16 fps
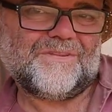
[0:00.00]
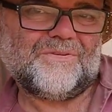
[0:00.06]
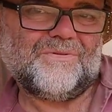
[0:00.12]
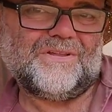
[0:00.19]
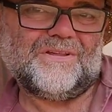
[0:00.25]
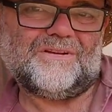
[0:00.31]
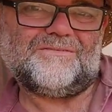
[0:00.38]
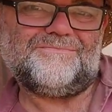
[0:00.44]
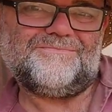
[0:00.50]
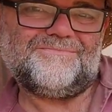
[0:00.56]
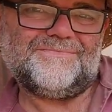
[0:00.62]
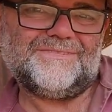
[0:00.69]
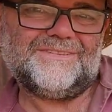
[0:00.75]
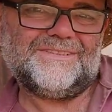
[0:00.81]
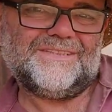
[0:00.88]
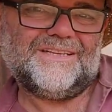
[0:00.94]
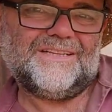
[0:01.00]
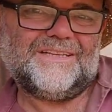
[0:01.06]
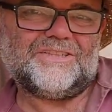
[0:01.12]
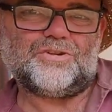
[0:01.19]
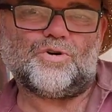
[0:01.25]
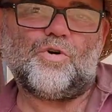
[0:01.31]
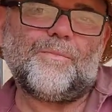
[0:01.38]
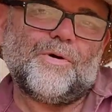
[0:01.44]
Well,
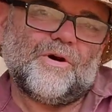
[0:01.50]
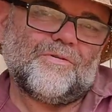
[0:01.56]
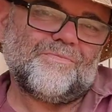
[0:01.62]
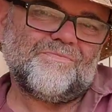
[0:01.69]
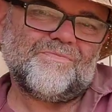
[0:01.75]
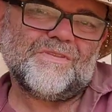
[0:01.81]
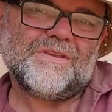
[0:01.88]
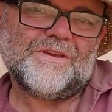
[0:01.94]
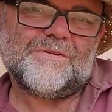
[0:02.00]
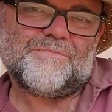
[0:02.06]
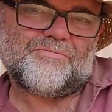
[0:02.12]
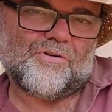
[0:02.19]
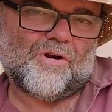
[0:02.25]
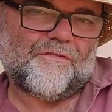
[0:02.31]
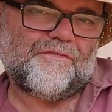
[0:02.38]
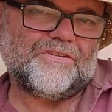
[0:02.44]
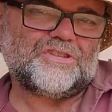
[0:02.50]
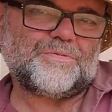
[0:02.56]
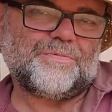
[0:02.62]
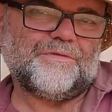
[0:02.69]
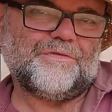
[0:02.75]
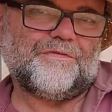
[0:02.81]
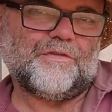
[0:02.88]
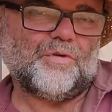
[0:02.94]
it's all putting profits
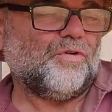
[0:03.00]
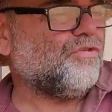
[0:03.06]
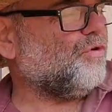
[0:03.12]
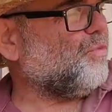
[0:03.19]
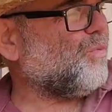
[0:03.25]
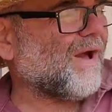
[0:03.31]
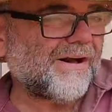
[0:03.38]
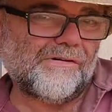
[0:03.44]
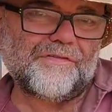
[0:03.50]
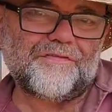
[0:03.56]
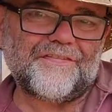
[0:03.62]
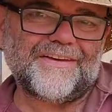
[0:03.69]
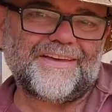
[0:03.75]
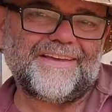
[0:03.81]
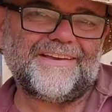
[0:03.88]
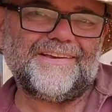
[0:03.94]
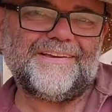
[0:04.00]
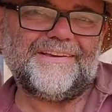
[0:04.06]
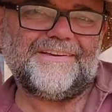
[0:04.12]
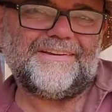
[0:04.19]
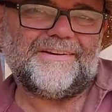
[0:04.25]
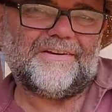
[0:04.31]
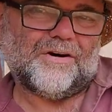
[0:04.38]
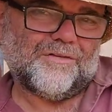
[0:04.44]
before the welfare
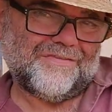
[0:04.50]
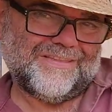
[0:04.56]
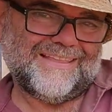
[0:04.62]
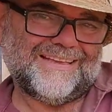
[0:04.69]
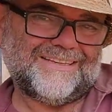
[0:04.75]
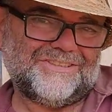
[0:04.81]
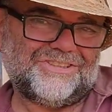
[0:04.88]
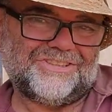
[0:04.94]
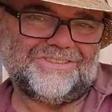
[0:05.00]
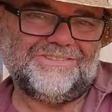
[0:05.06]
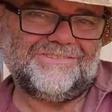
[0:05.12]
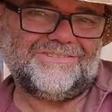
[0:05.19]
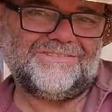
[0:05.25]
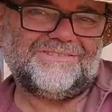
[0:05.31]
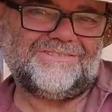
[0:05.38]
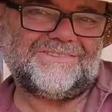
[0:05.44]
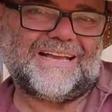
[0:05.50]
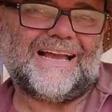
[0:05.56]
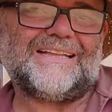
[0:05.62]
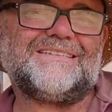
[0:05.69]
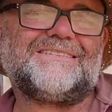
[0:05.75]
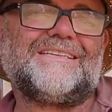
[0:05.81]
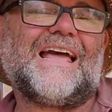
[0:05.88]
of the nation and its